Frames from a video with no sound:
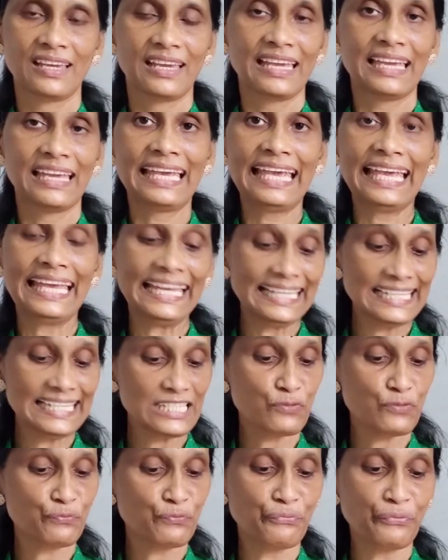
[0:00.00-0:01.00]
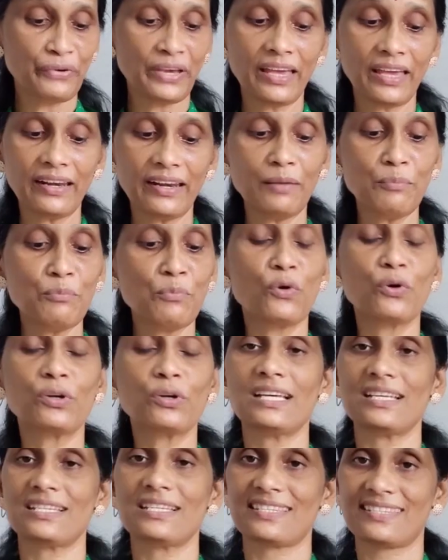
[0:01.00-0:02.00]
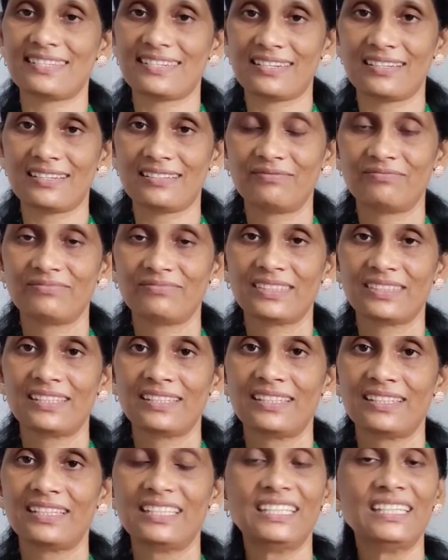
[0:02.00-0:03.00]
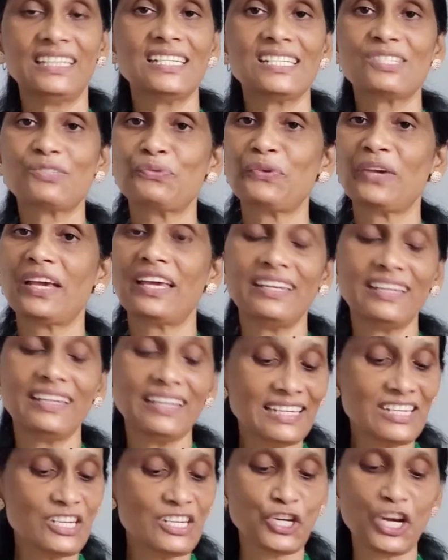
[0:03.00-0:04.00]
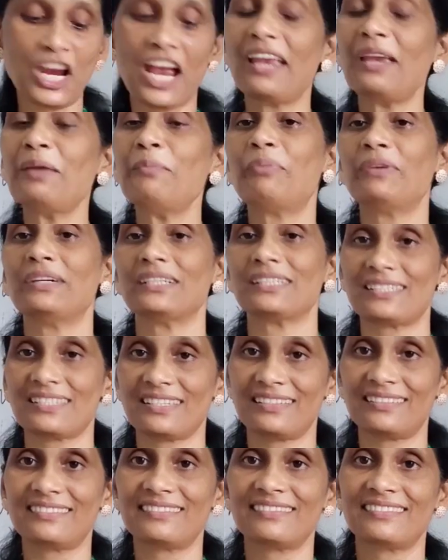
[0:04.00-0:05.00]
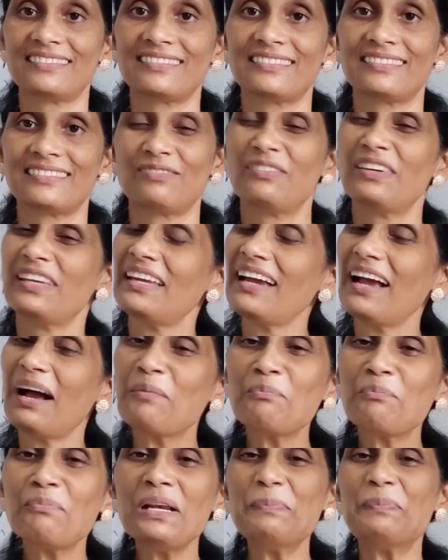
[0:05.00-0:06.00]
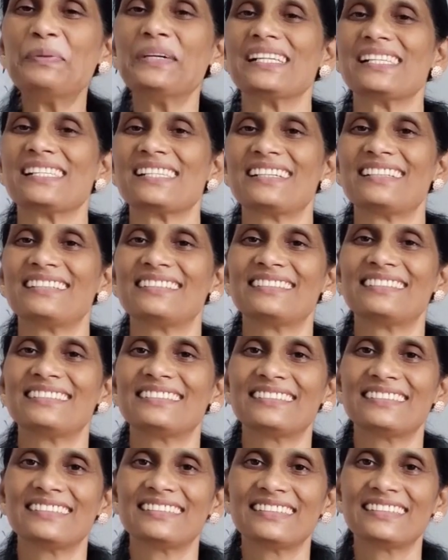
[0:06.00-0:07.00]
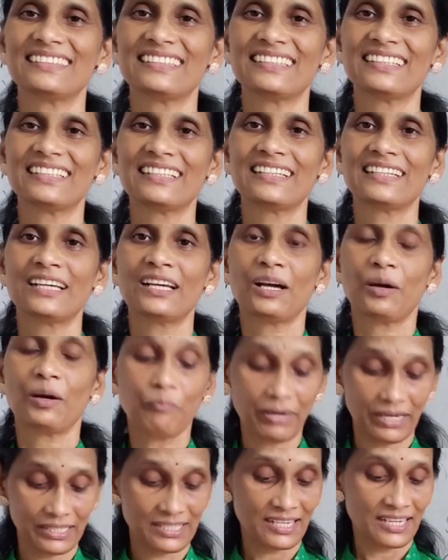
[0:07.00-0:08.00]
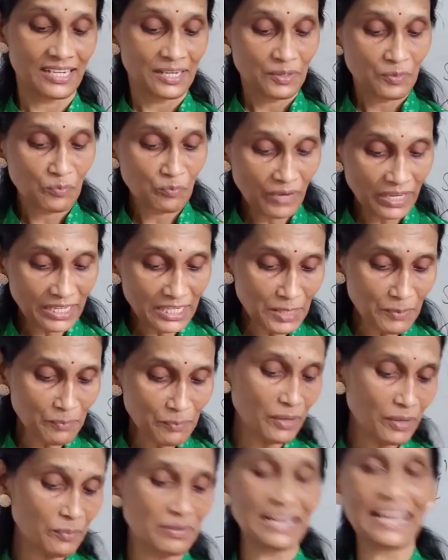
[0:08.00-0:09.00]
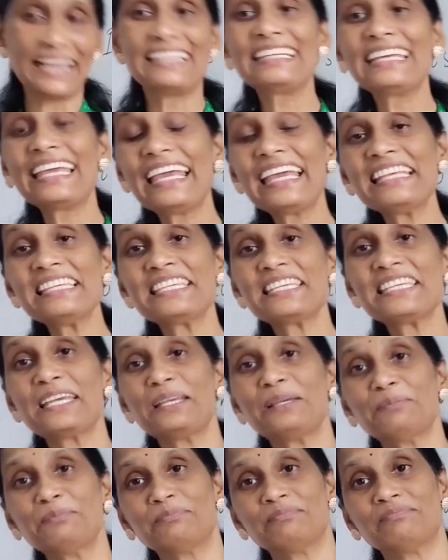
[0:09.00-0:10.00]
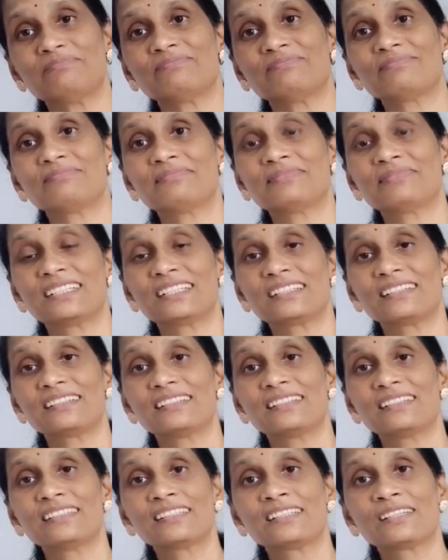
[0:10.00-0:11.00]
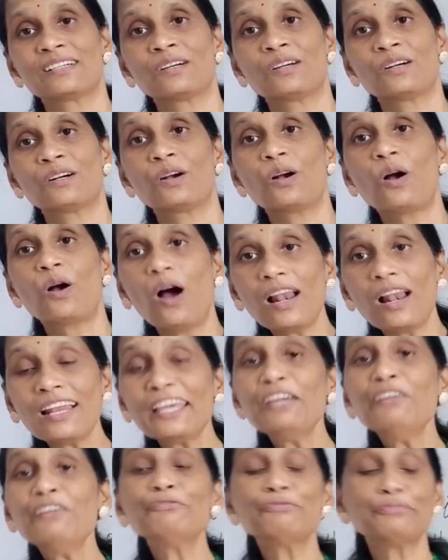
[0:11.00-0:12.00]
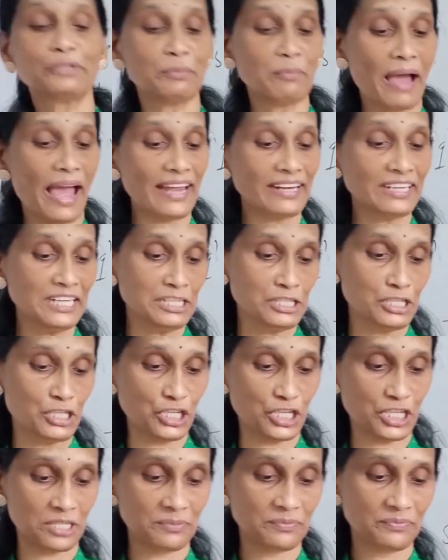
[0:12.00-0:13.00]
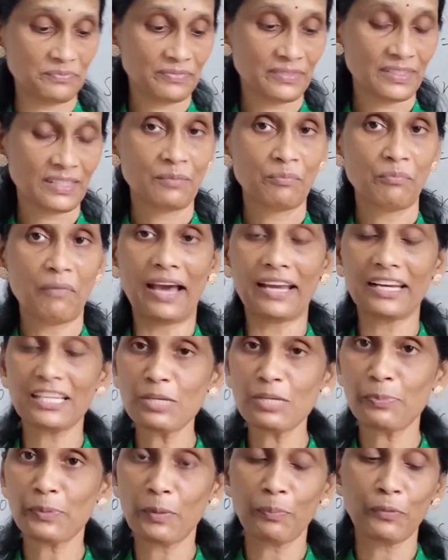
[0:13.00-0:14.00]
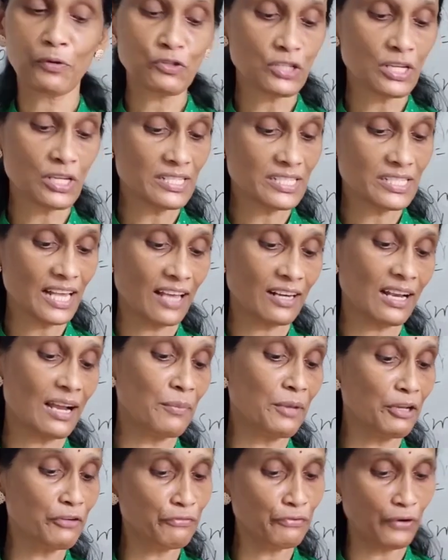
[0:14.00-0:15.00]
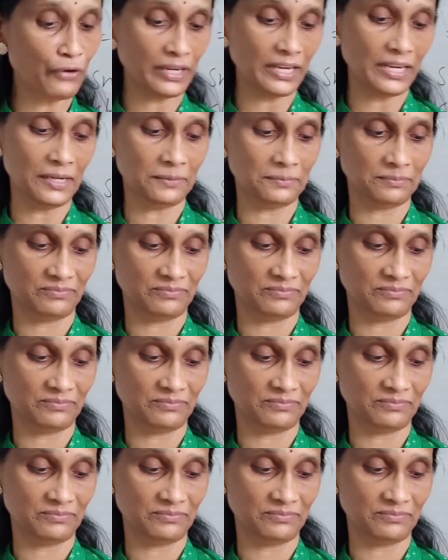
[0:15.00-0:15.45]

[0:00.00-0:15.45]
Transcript: He is very modest. He is very shy person, very humble person. But many people engage him, call him for marriage. Marriage proposals are coming for him.